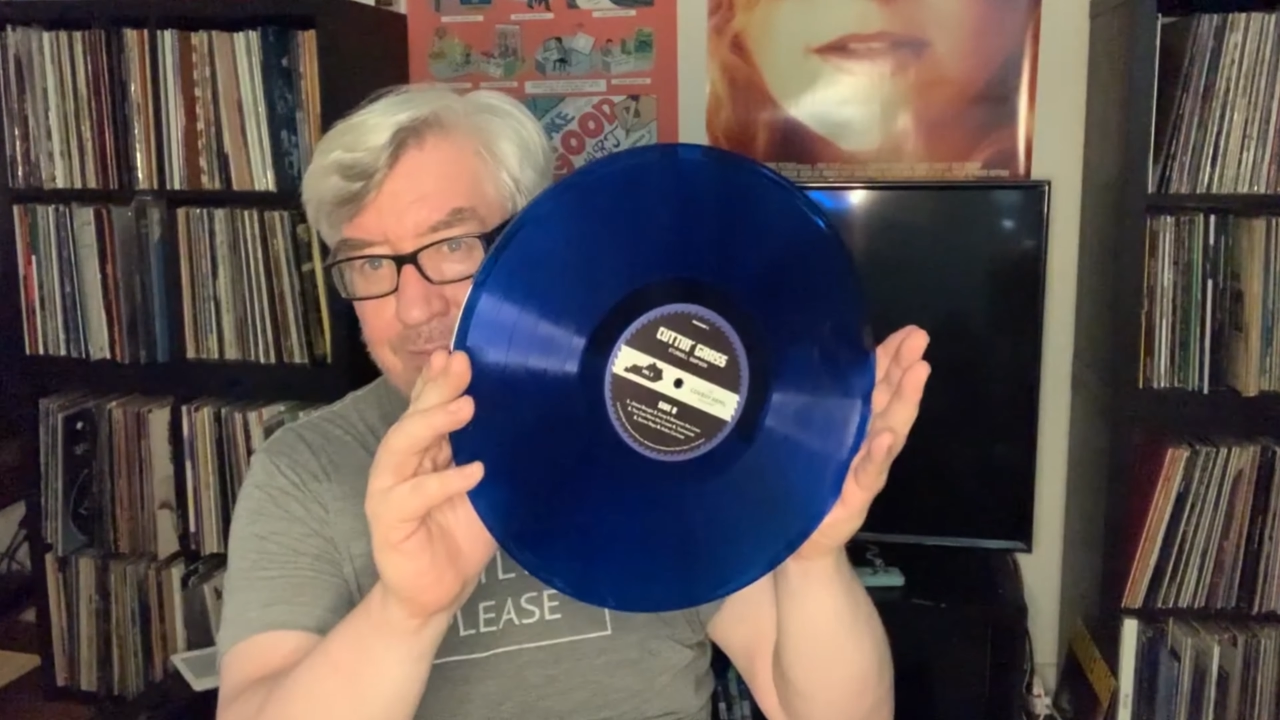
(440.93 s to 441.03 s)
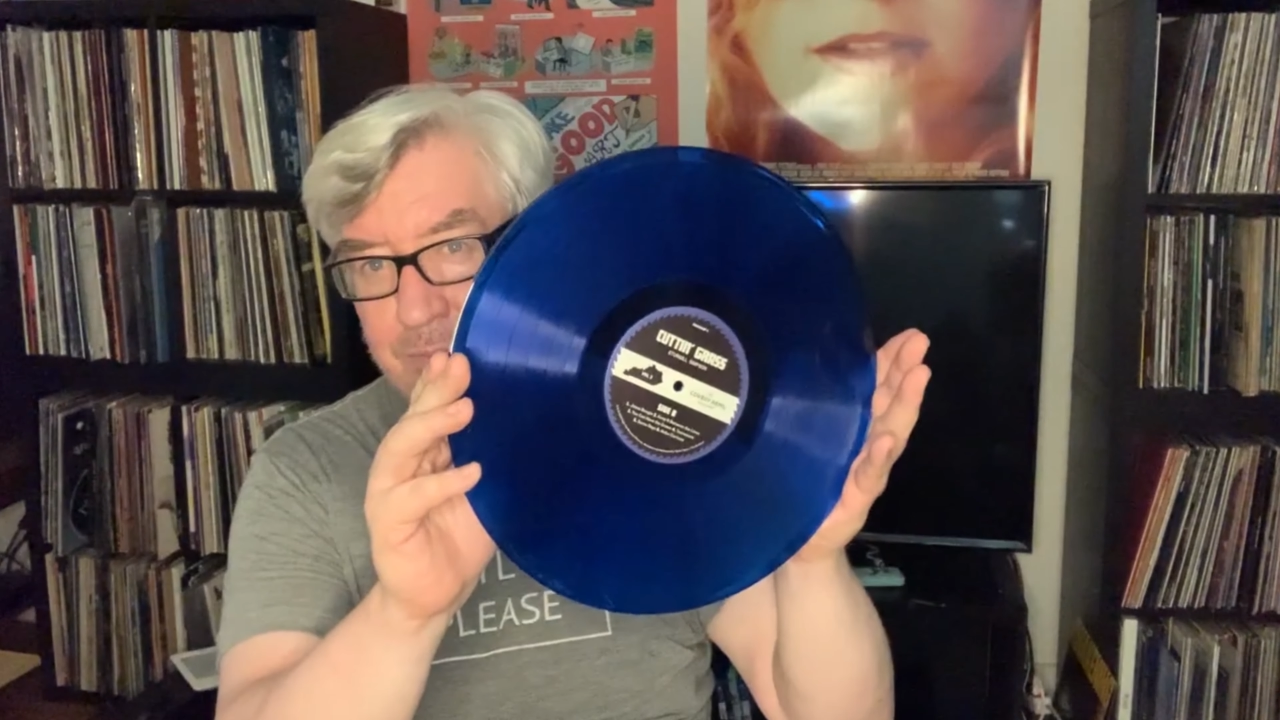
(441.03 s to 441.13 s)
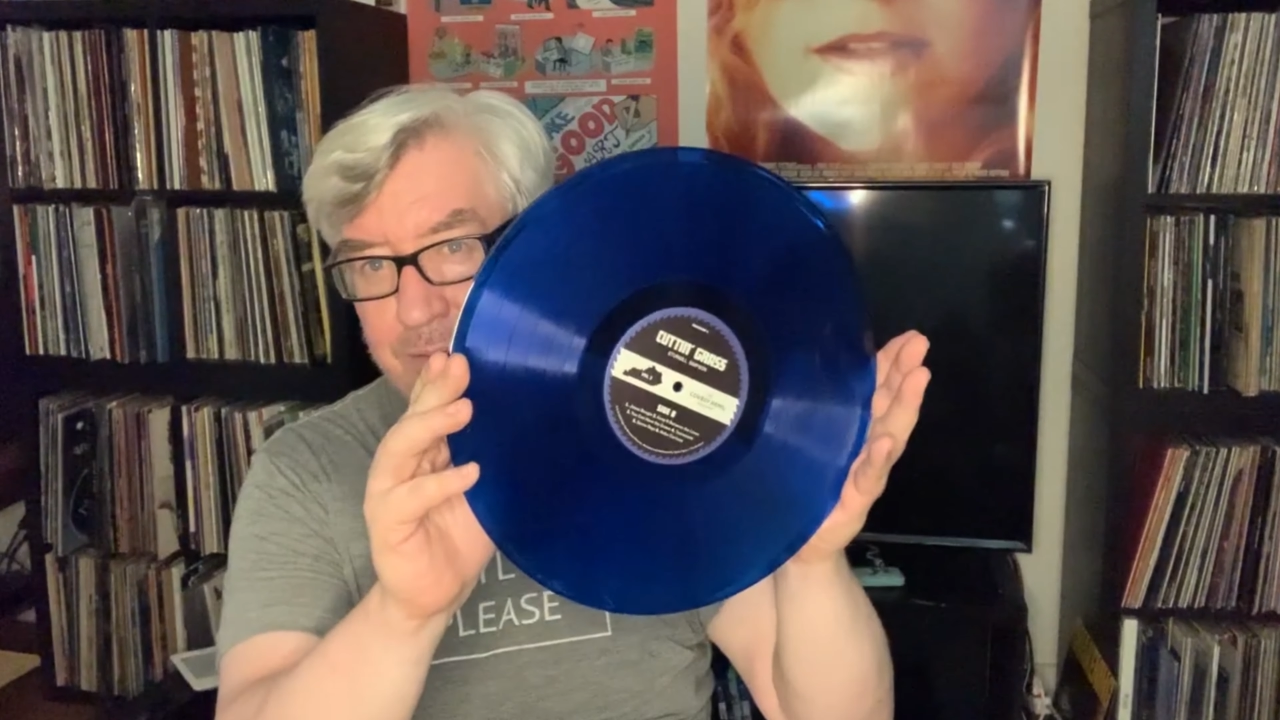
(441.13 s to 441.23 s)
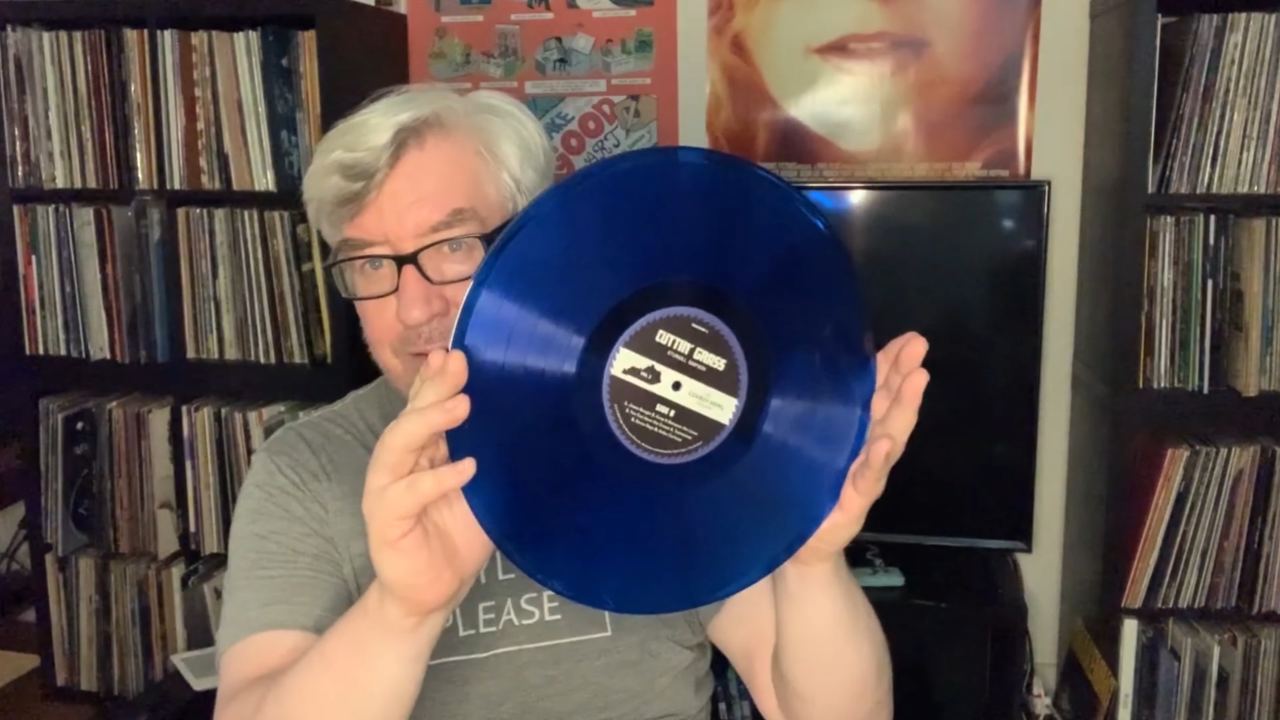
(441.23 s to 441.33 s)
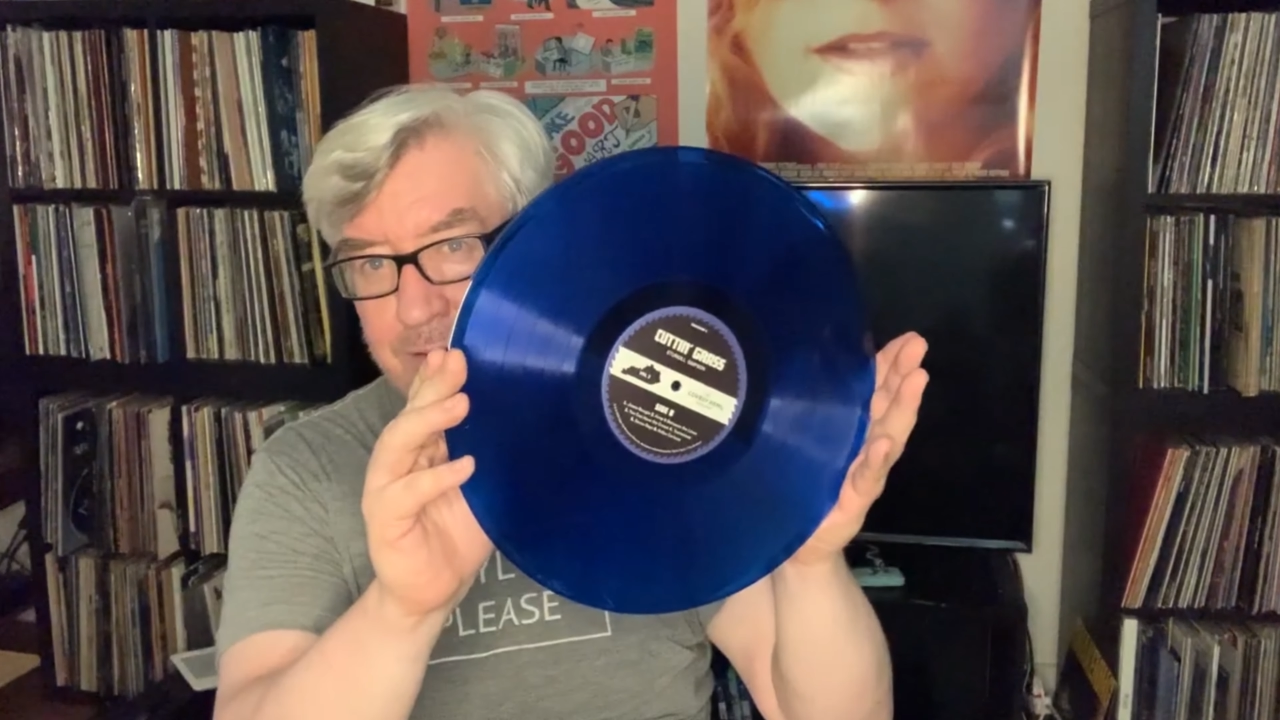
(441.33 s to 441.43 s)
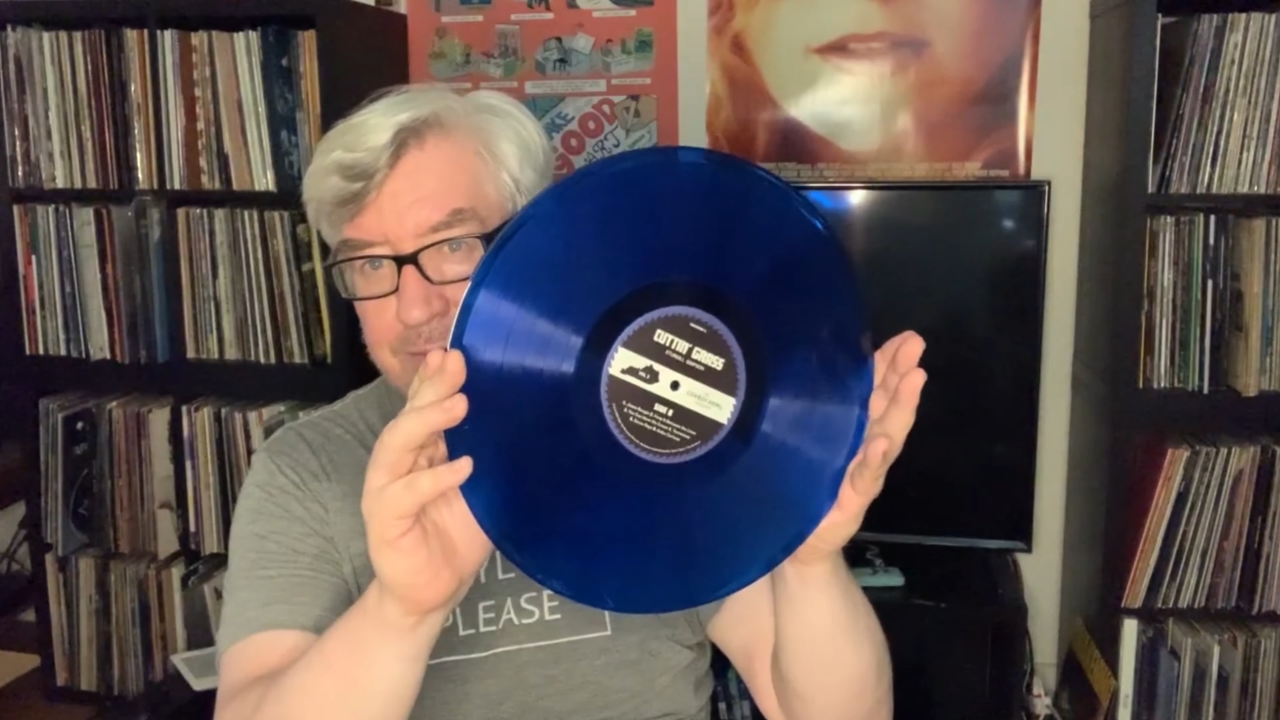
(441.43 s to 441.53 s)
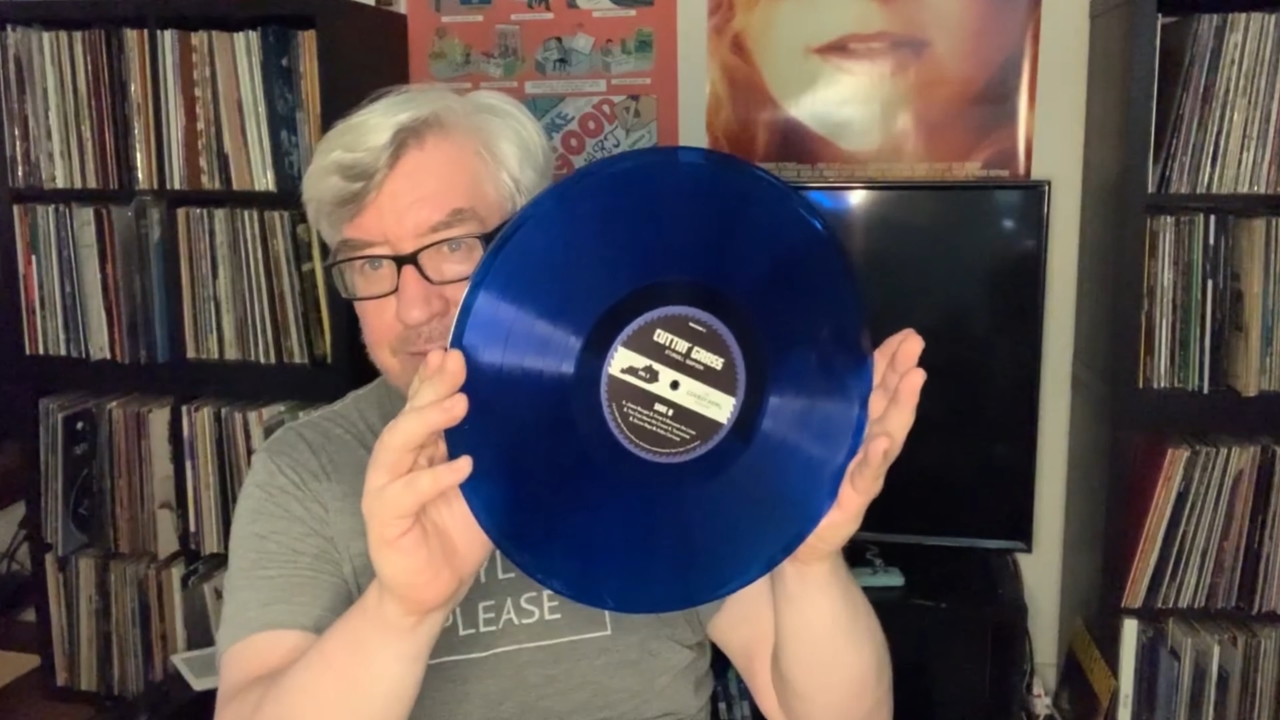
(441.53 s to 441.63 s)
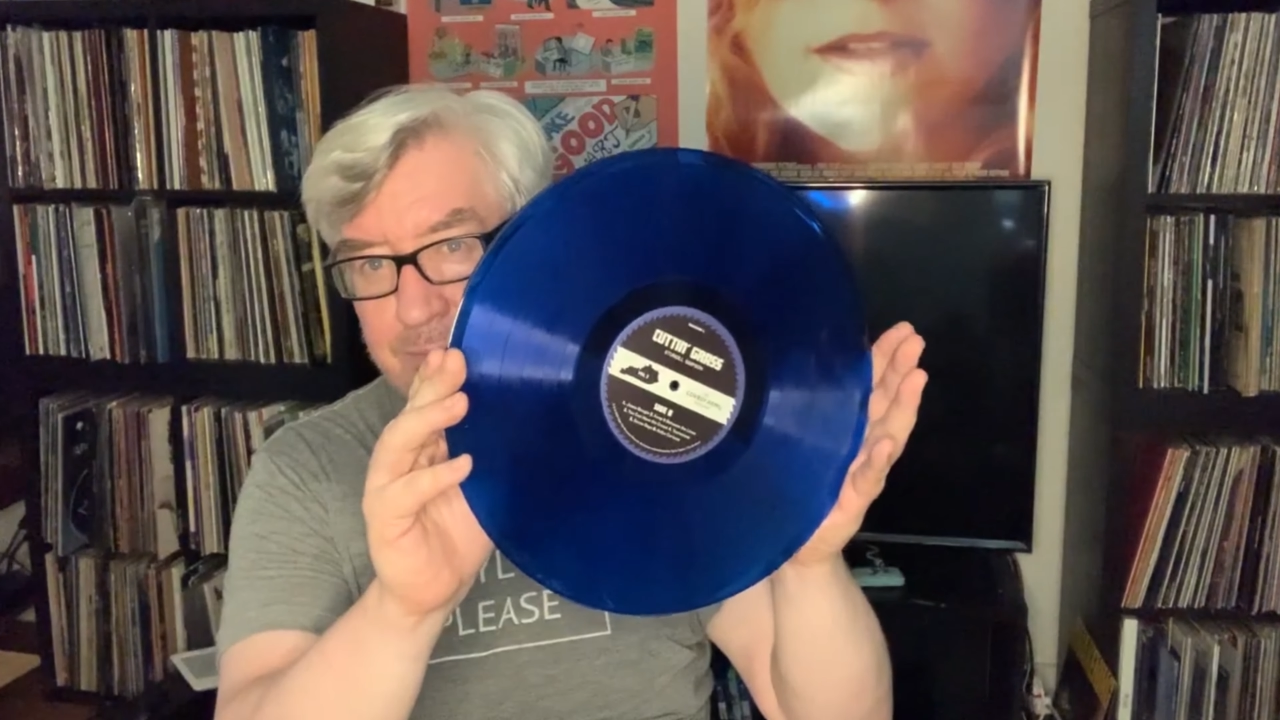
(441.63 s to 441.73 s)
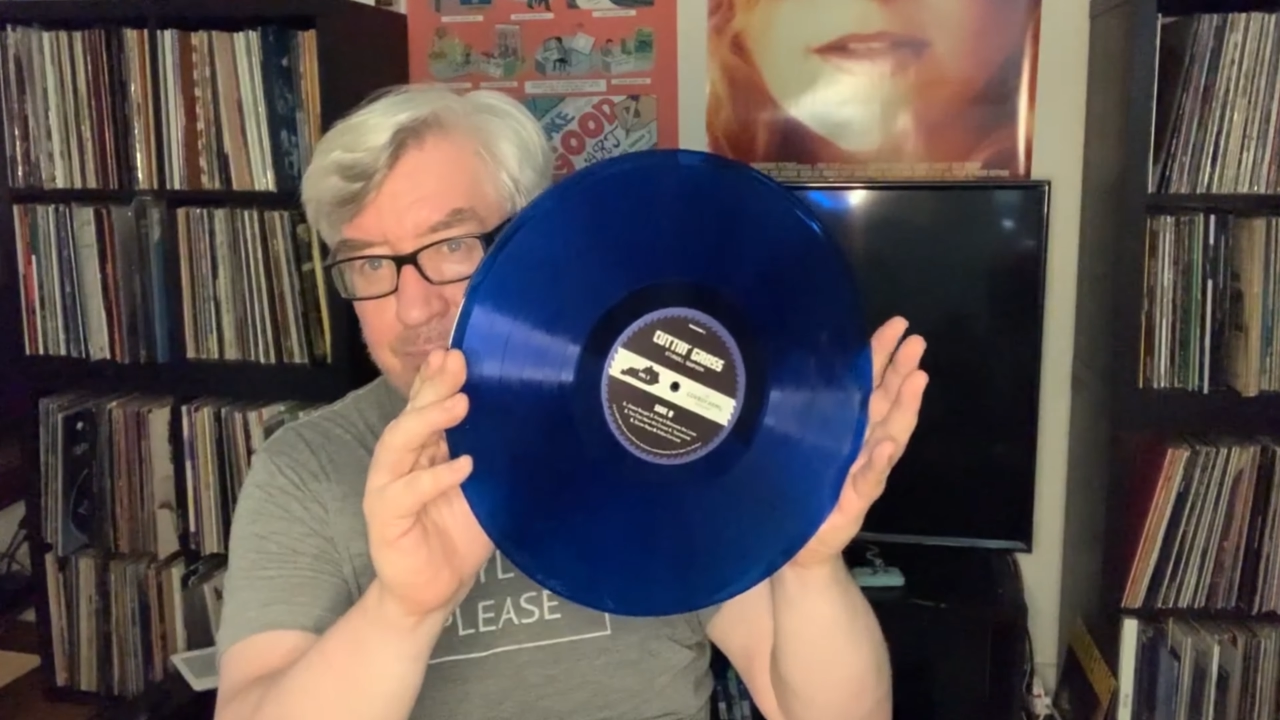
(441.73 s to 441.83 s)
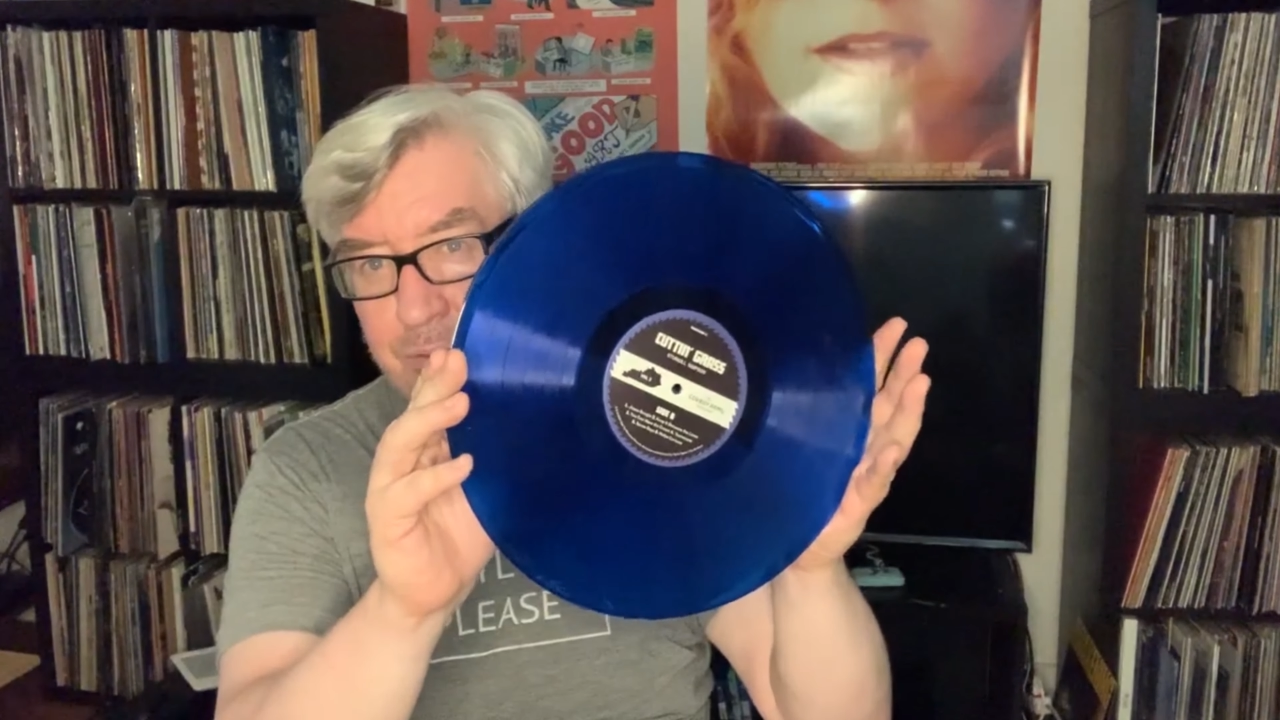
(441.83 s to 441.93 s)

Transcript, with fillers: And we got some